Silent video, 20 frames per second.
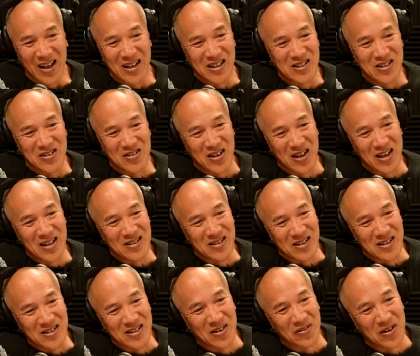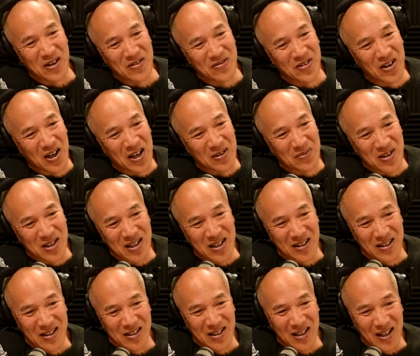it's crazy. Someone invited me the
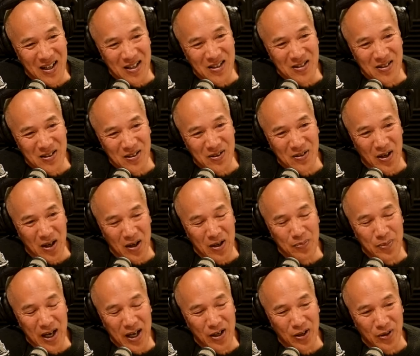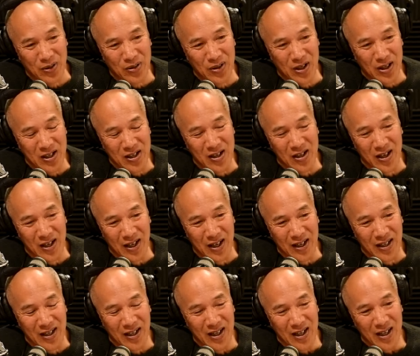other day to I paddle, I
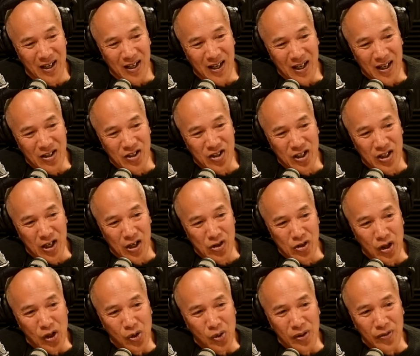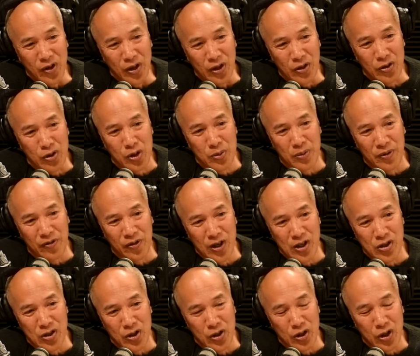kayak, and she goes, "Oh, I've got a group of
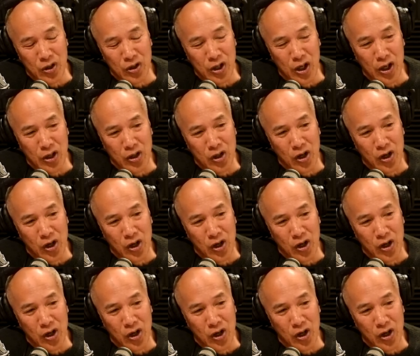friends who do go